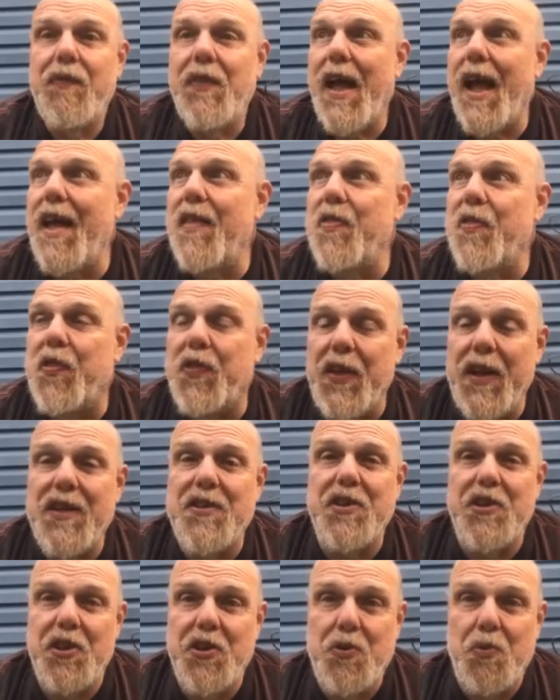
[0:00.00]
And
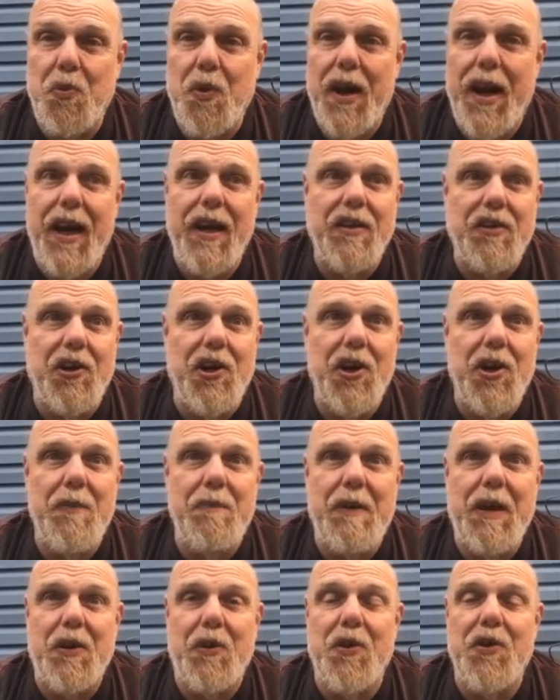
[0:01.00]
this is what I learned
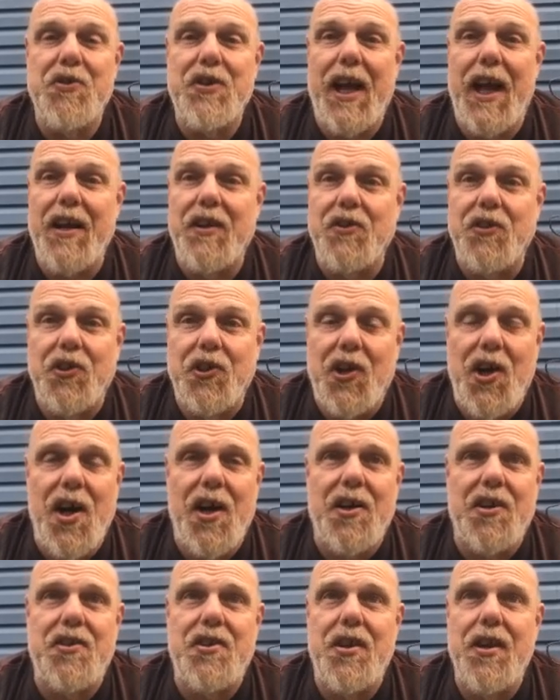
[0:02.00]
because I
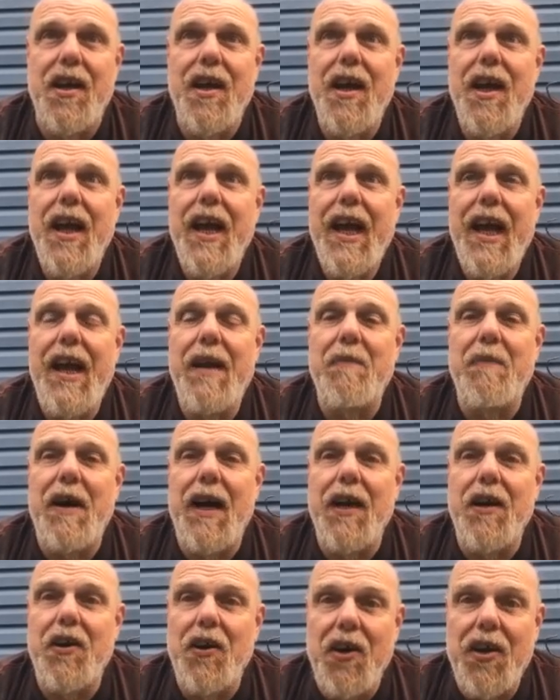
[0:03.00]
looked at my
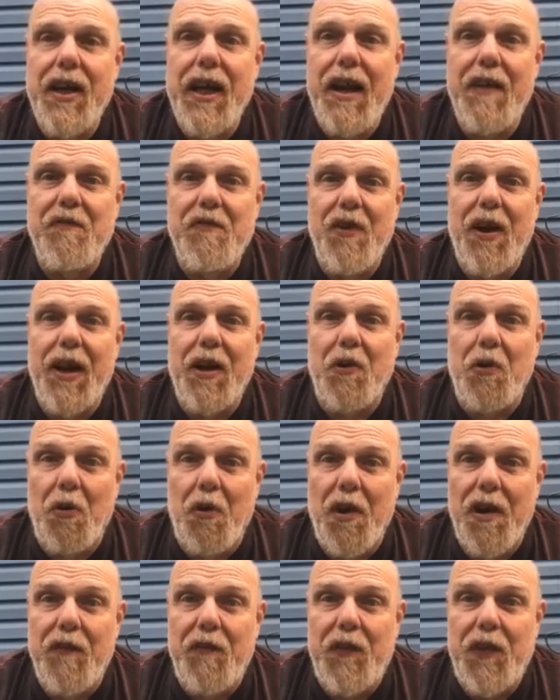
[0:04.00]
hook after I
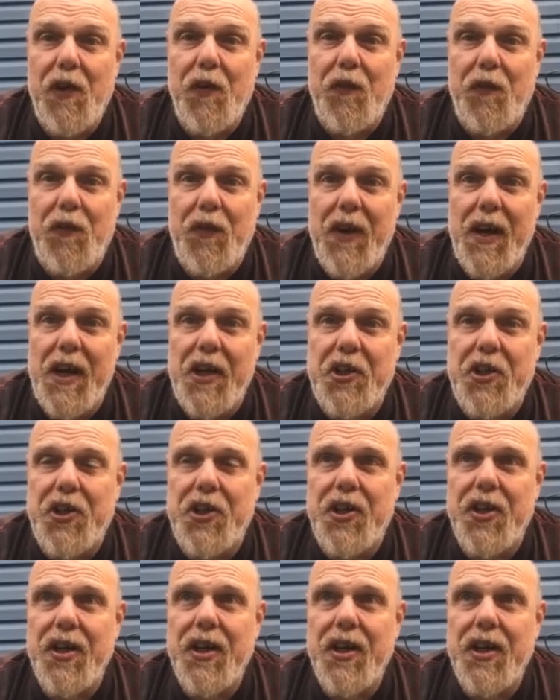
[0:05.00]
caught a few fish,